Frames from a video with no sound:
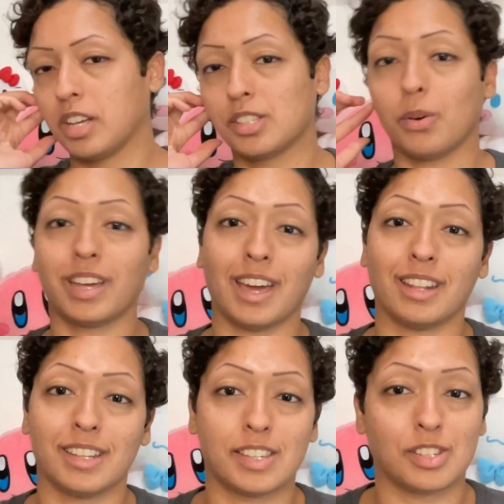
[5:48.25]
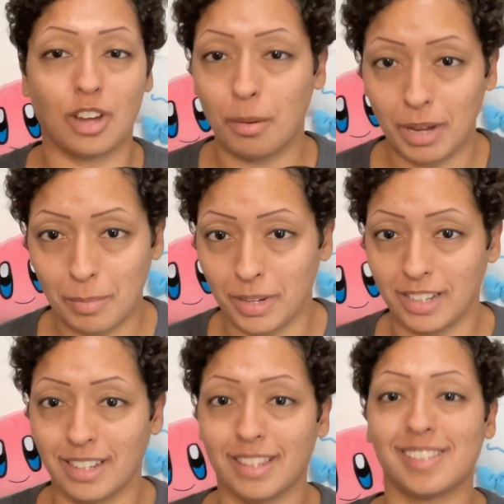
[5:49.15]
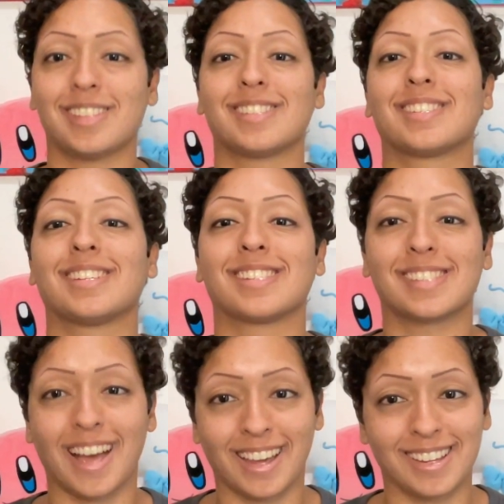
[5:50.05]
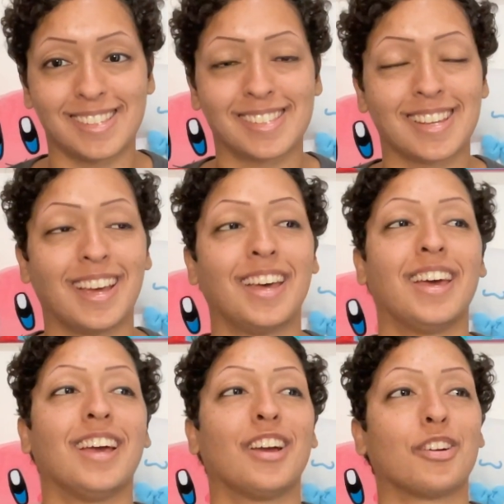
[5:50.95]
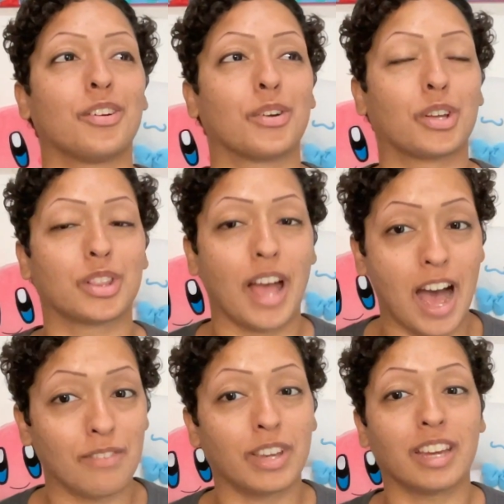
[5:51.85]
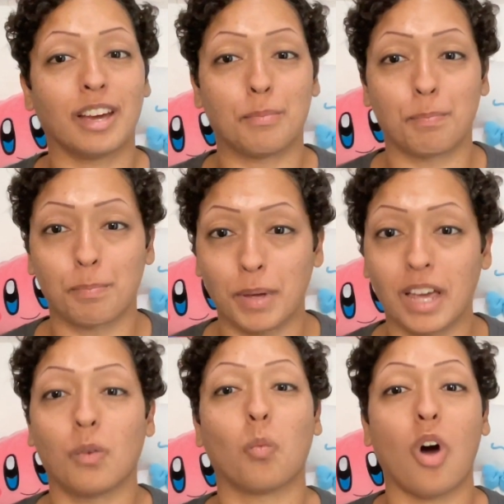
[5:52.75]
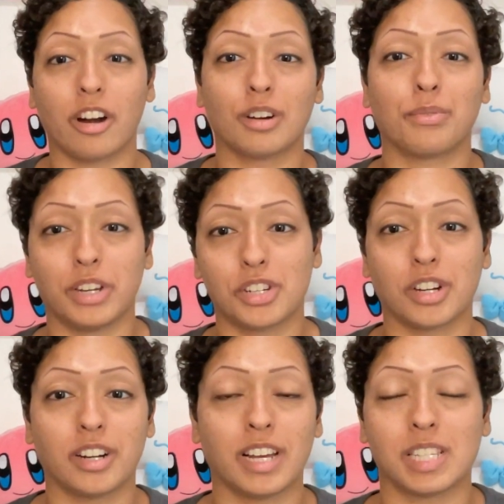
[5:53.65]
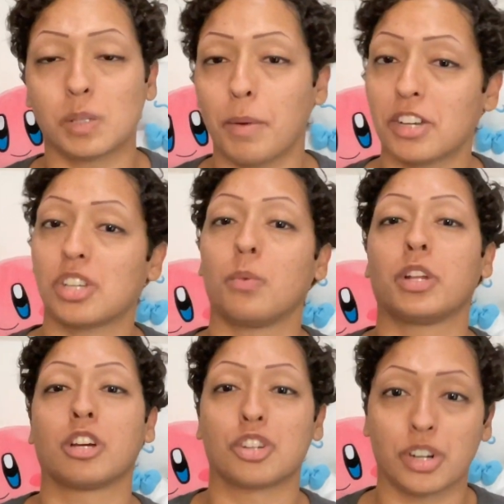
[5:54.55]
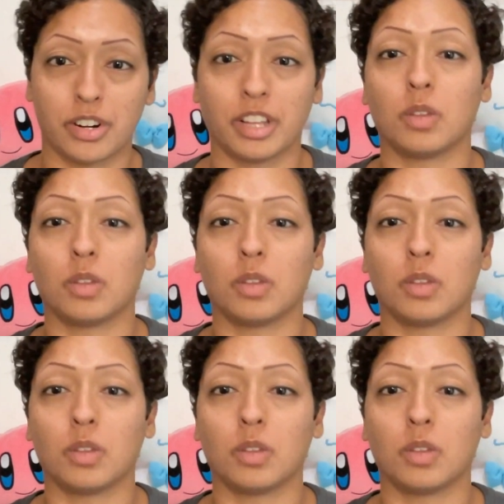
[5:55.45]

So again, this is not my opinion. This is science. Having a big water feature, especially when you're churning the